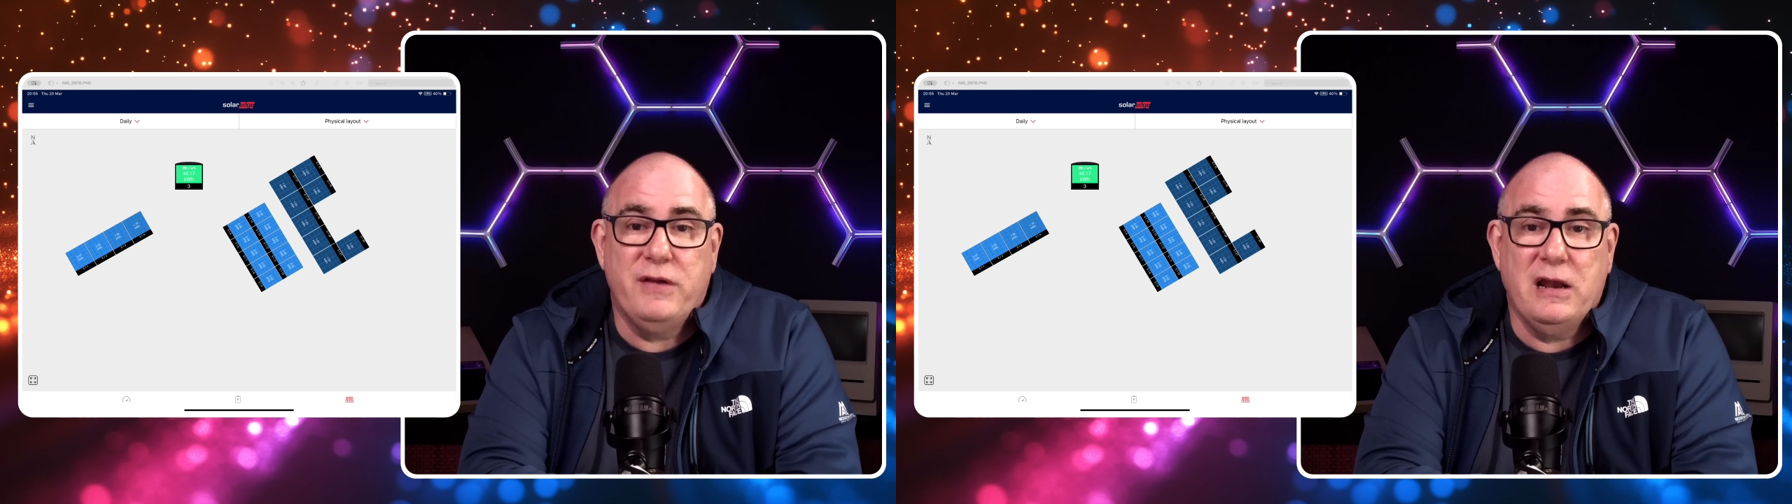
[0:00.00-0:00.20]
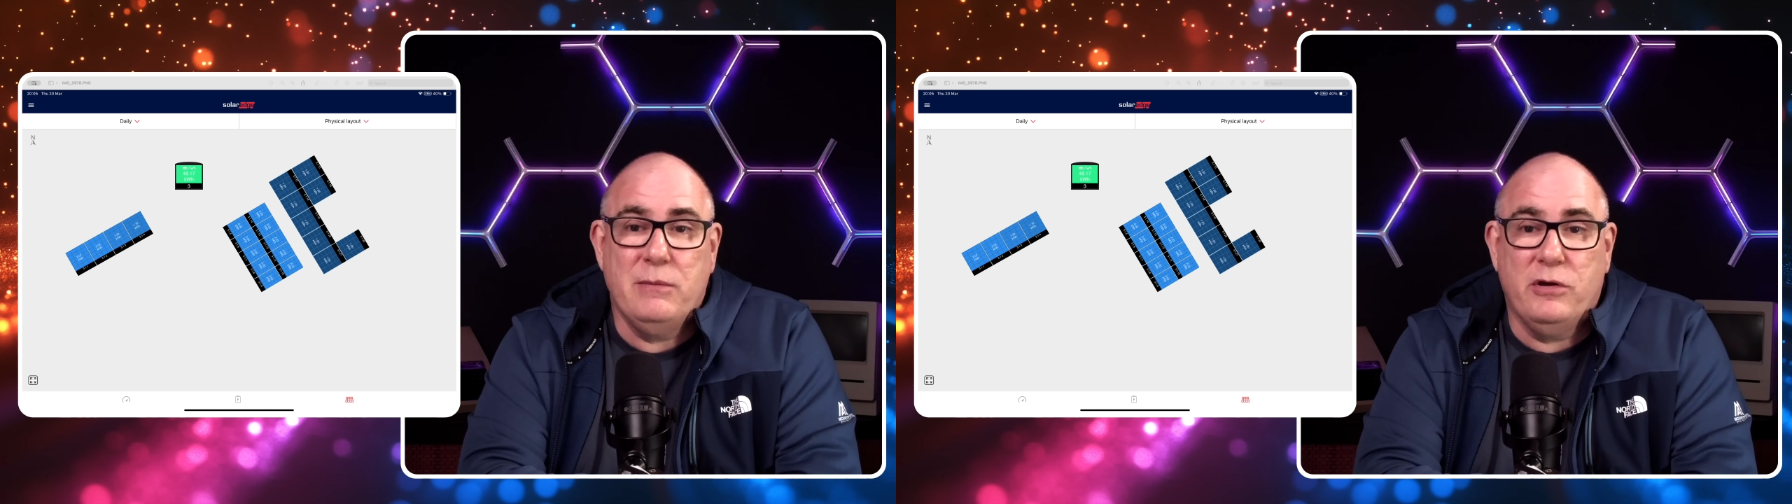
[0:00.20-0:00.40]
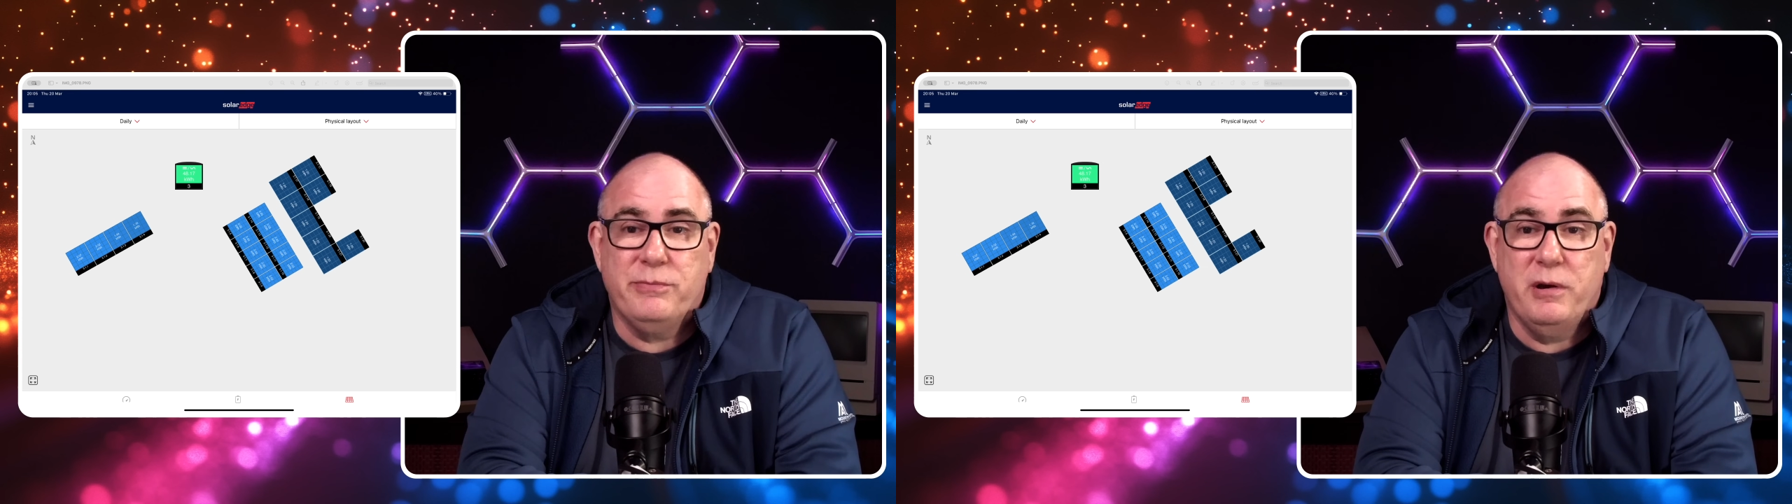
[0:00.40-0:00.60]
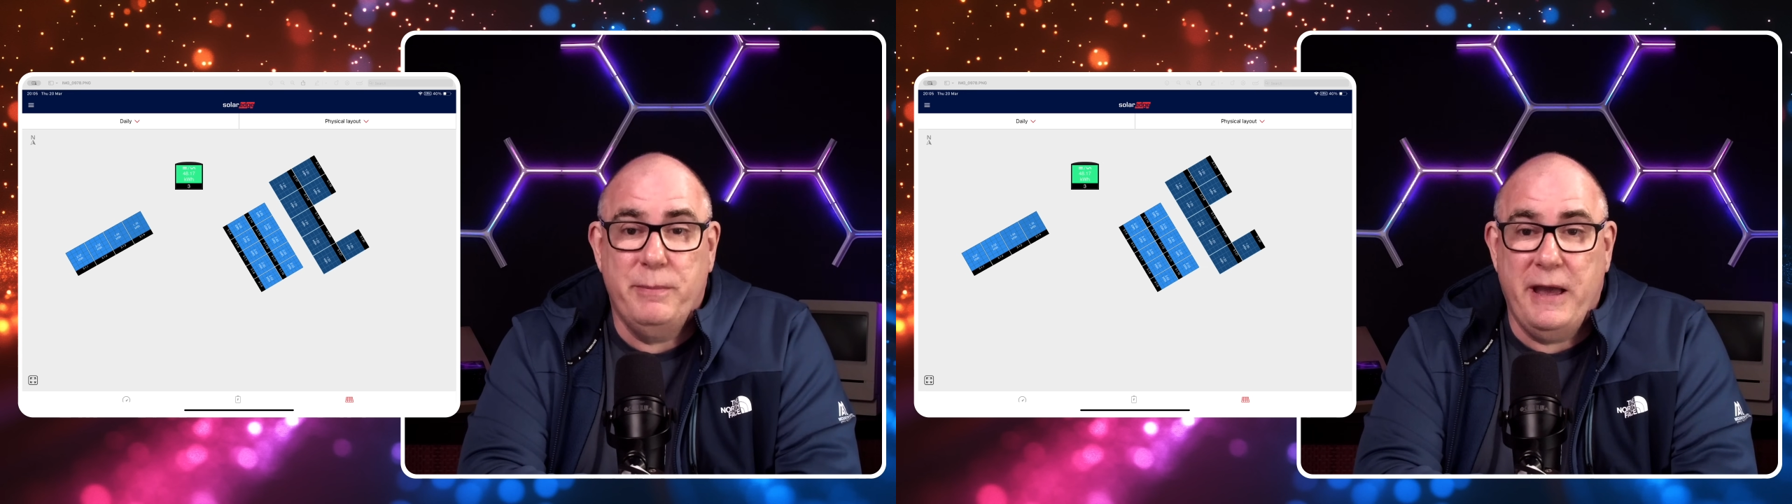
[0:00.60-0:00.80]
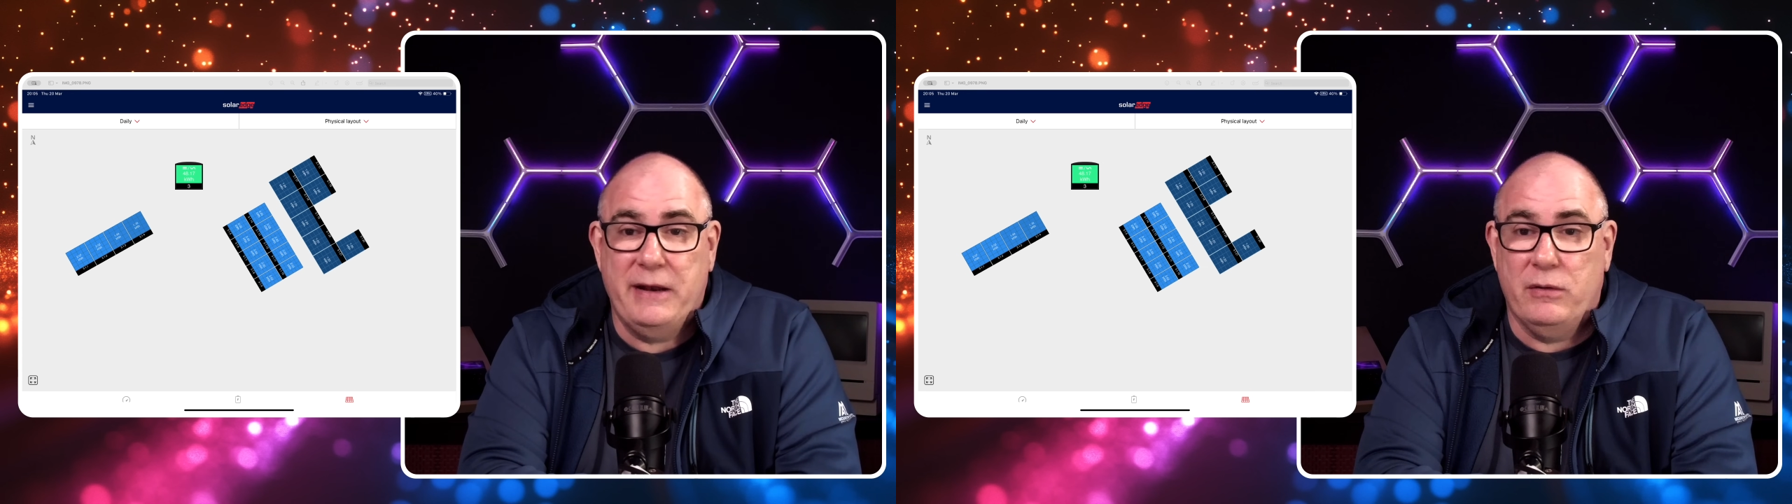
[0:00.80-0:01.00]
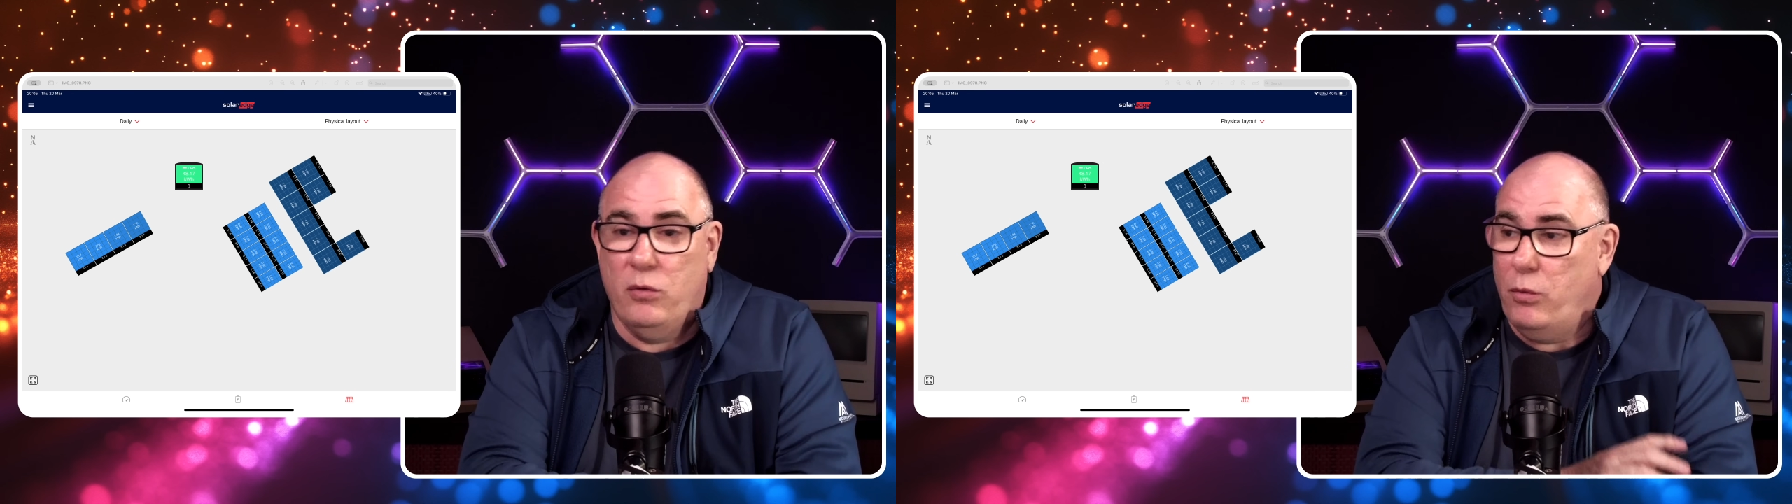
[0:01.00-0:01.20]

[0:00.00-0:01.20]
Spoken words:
kilowatts per panel,